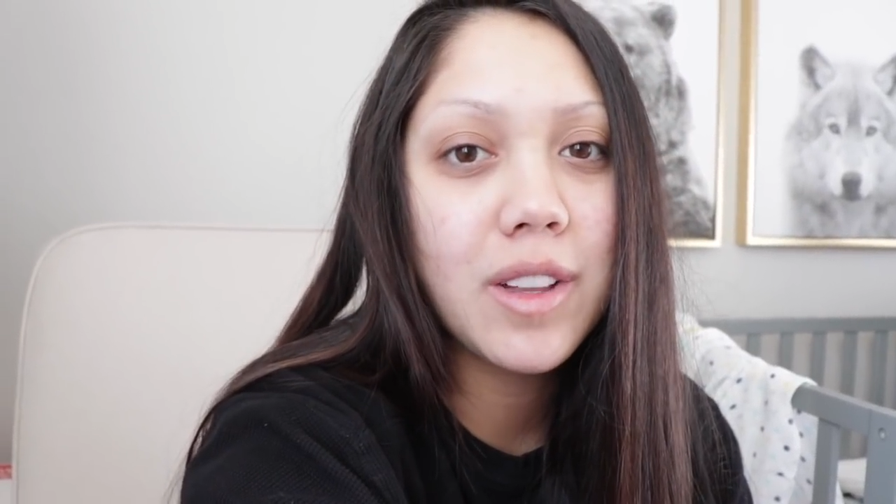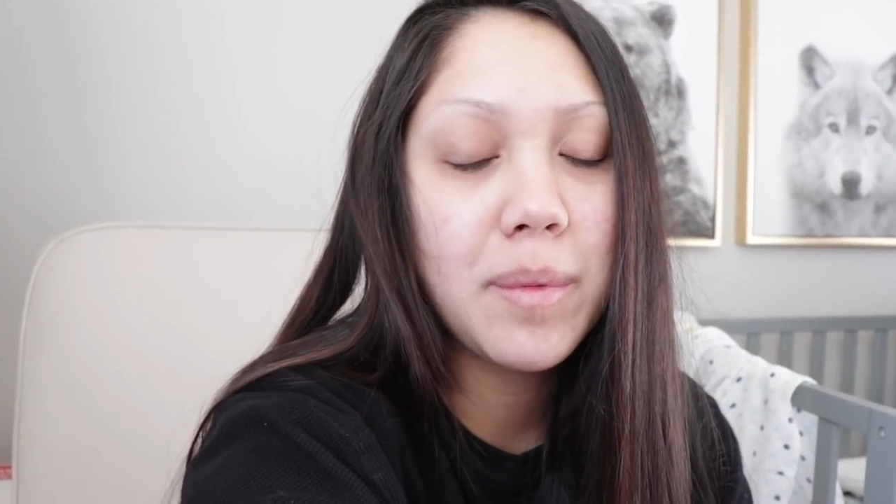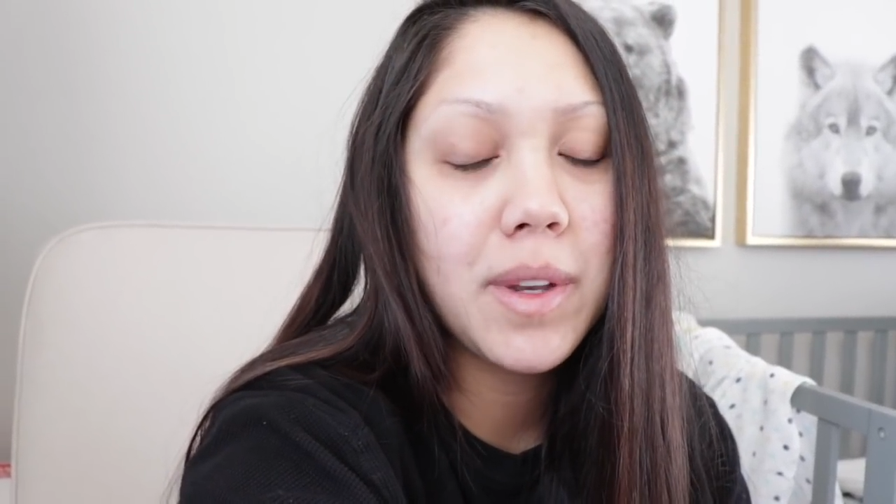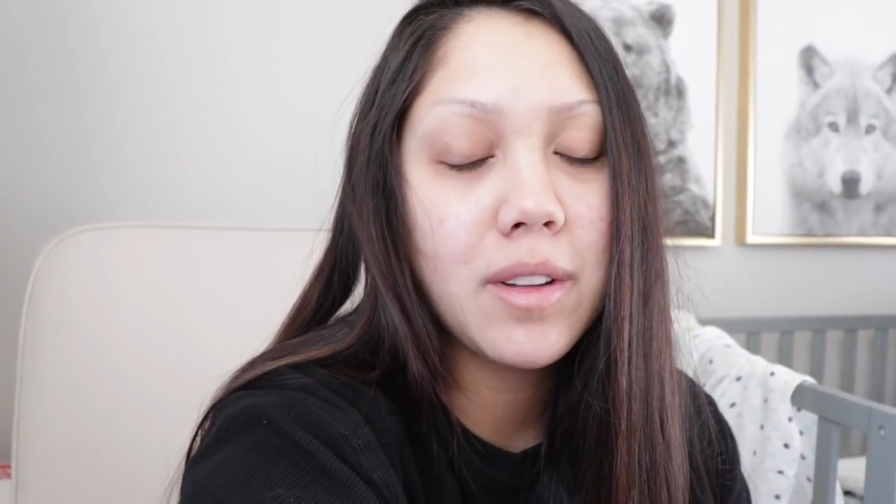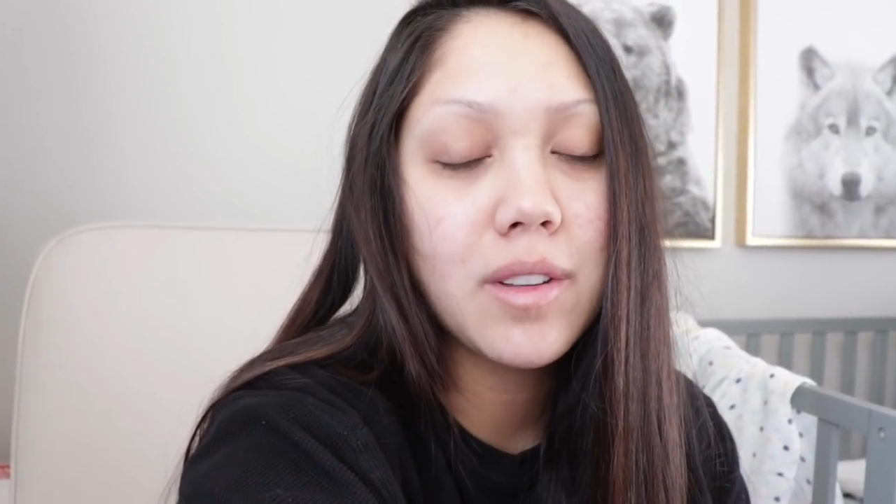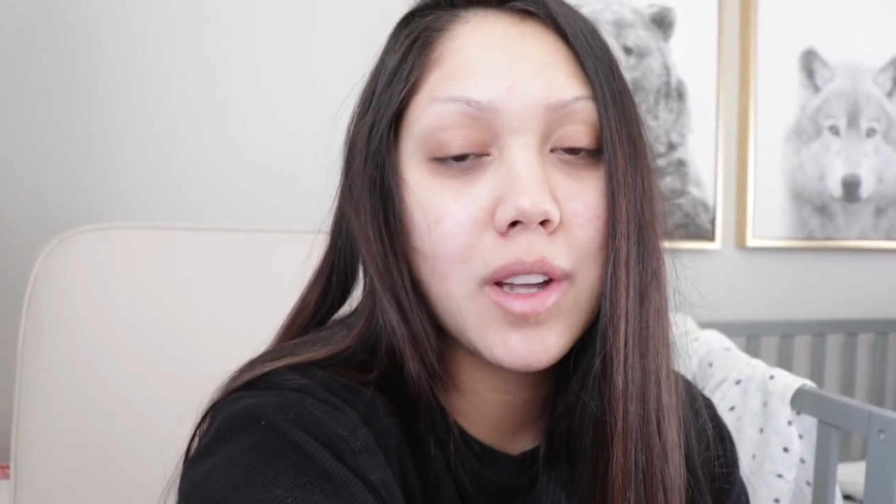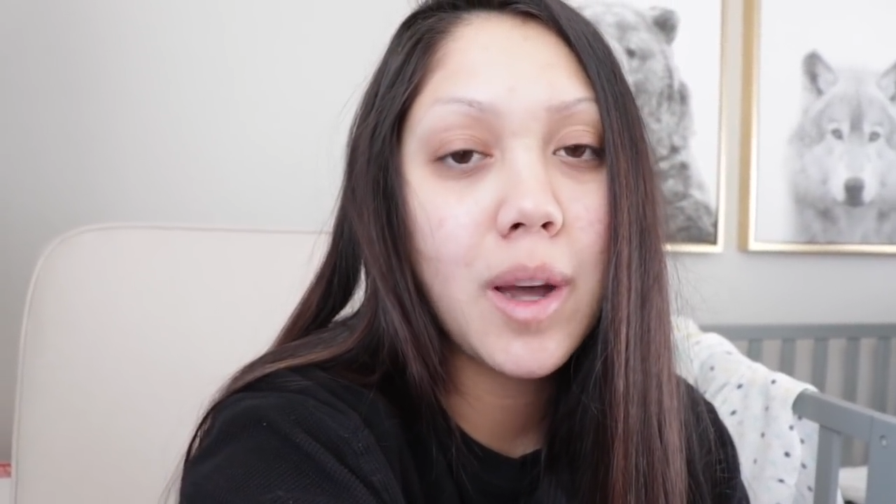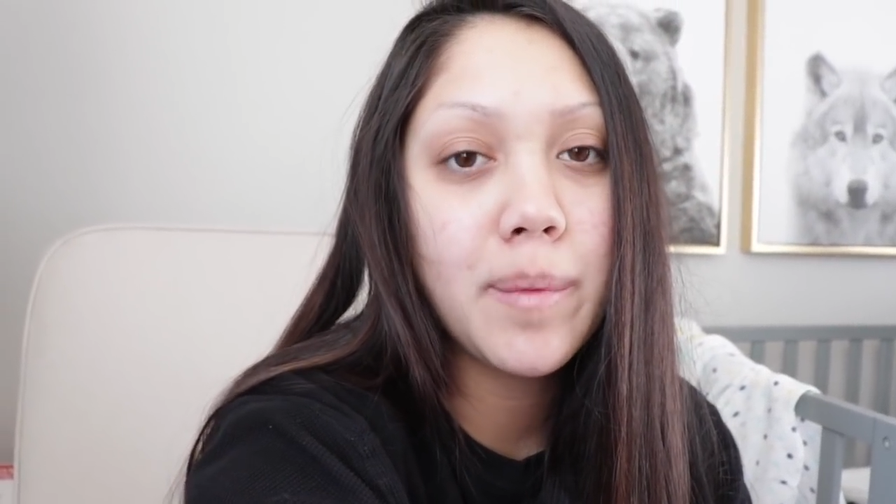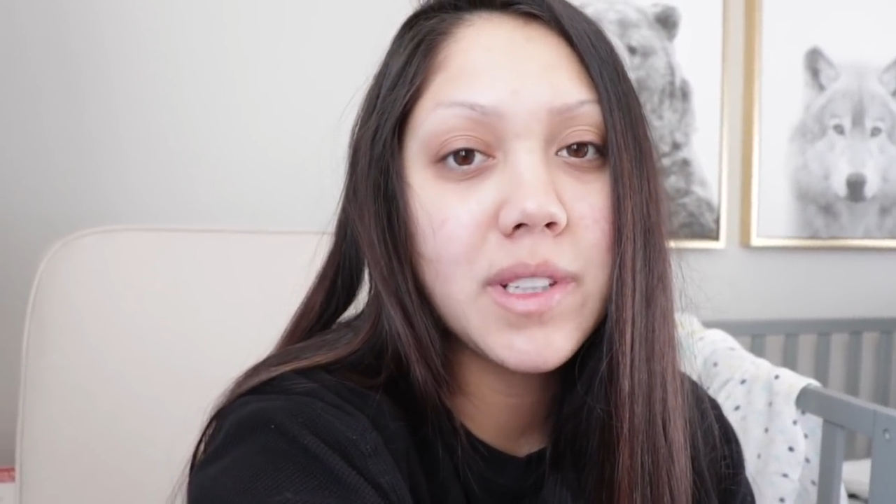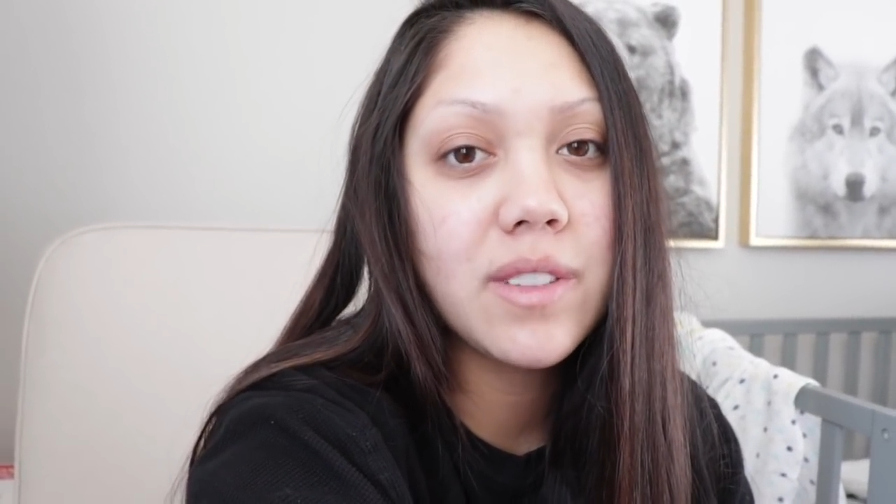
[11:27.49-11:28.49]
Let me know in the
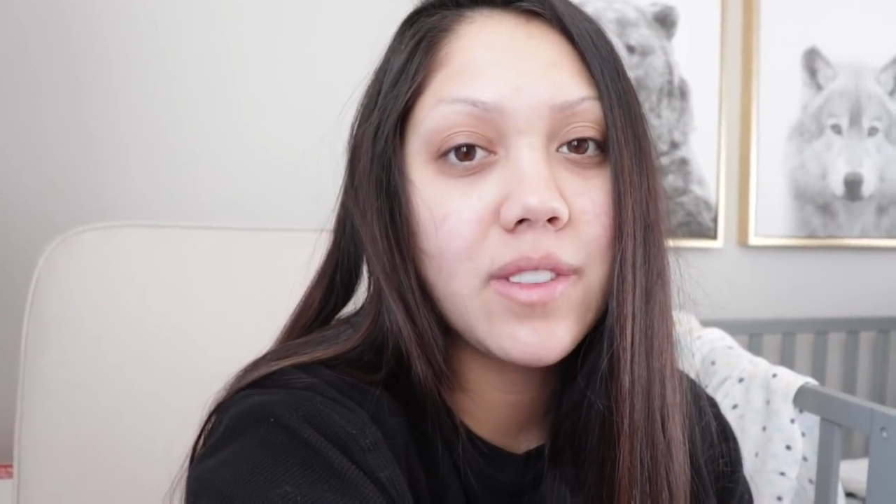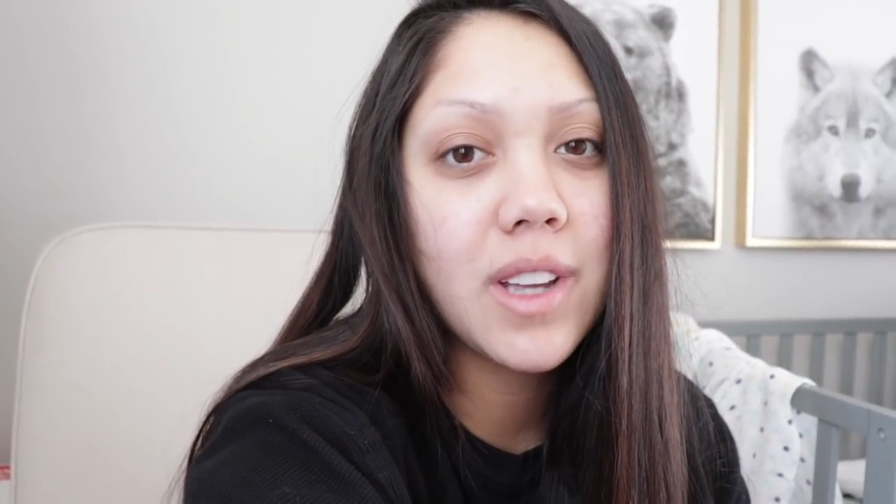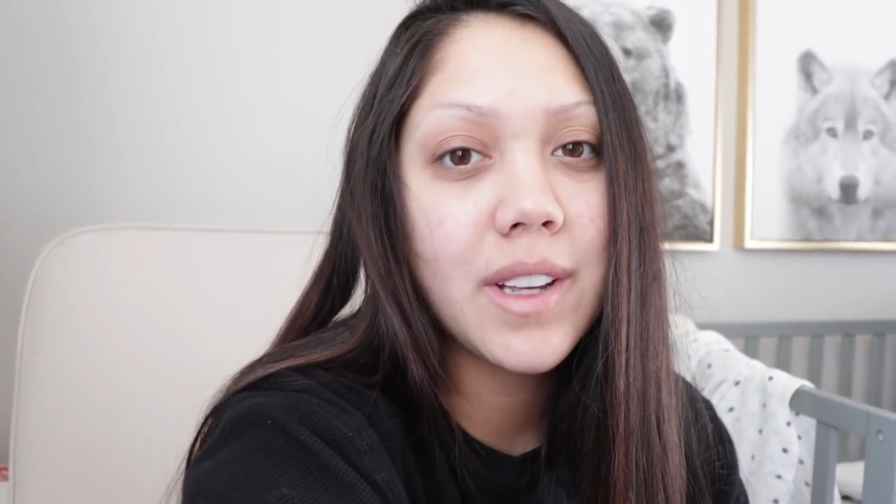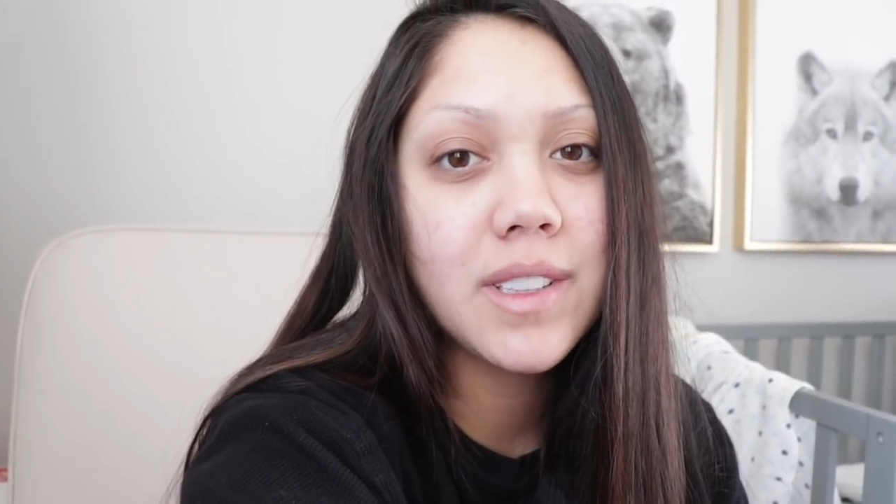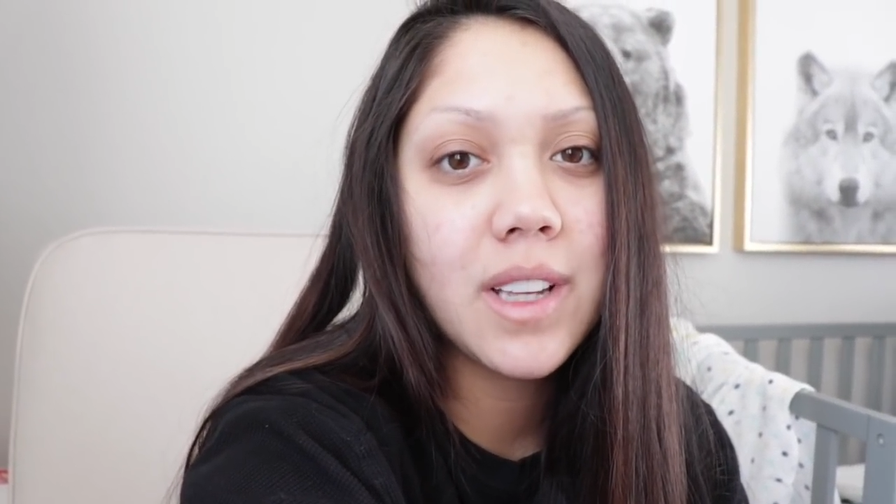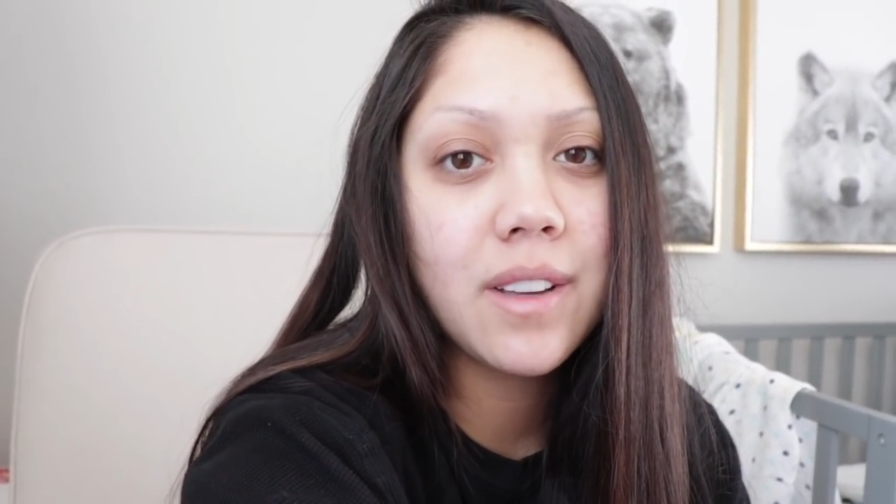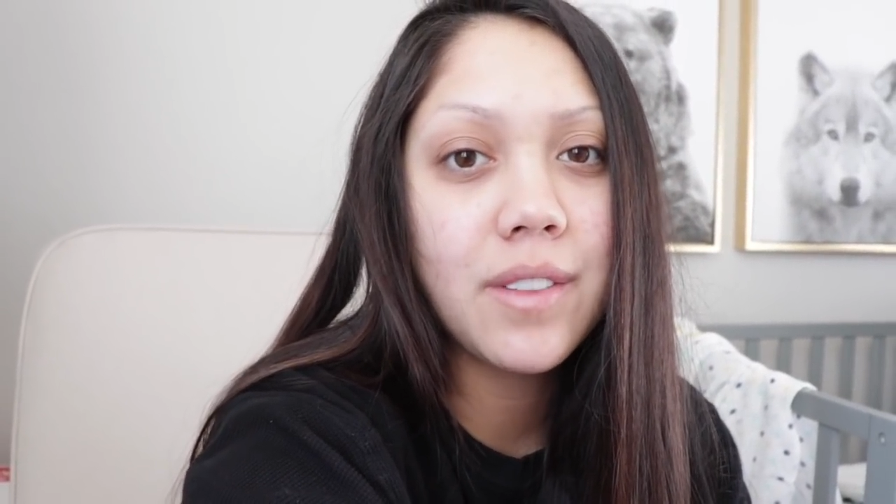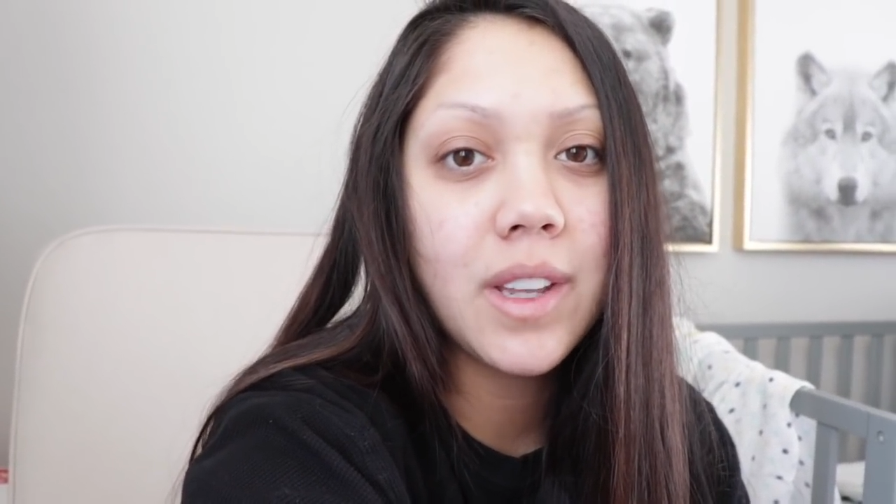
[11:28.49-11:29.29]
comments if you guys have